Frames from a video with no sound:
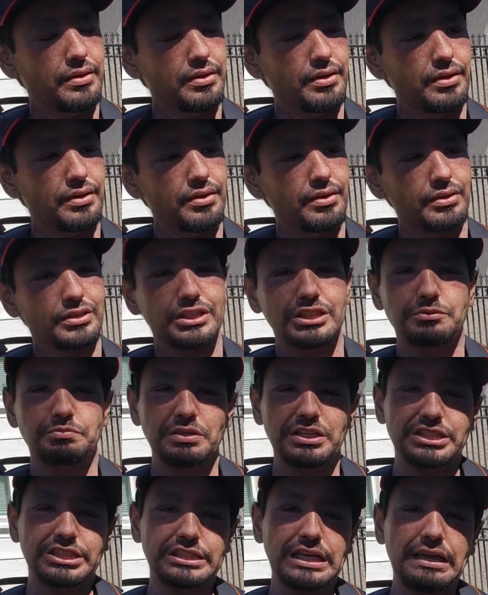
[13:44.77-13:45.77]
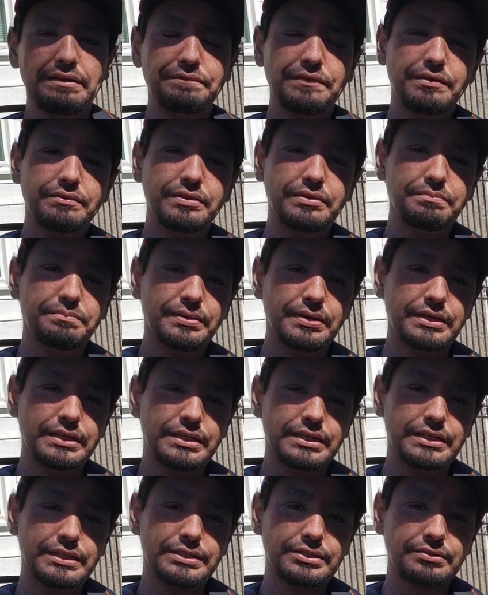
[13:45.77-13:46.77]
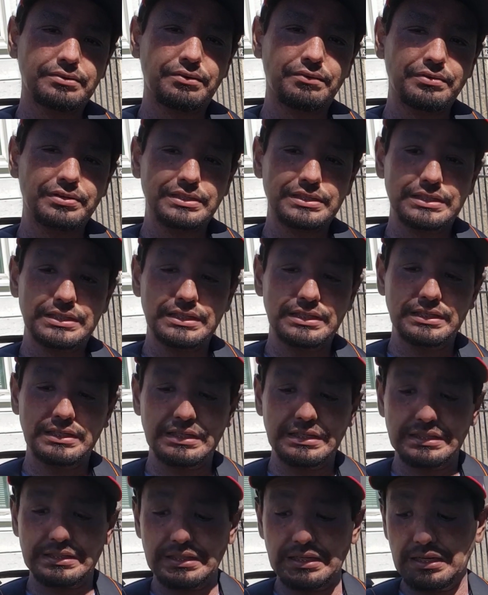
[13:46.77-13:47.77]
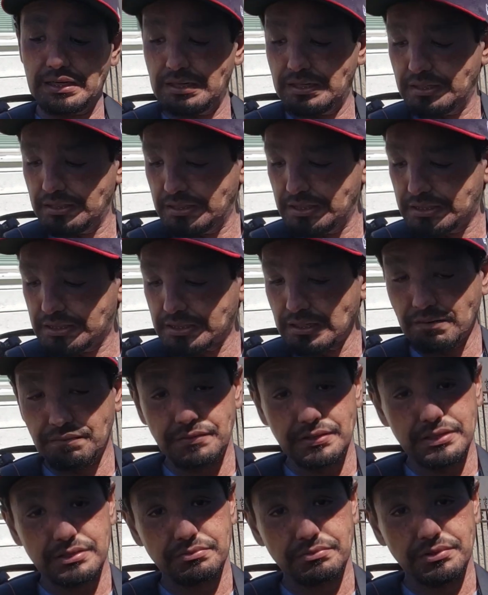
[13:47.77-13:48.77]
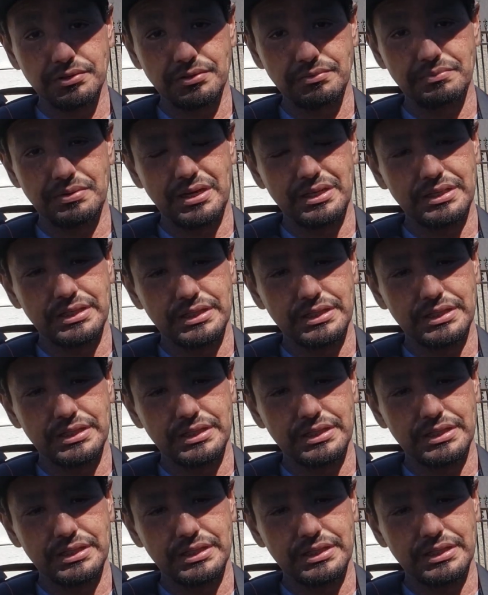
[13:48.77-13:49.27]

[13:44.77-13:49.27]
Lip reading: You know, just be safe, everybody. This quarantine is this stuff is real, man.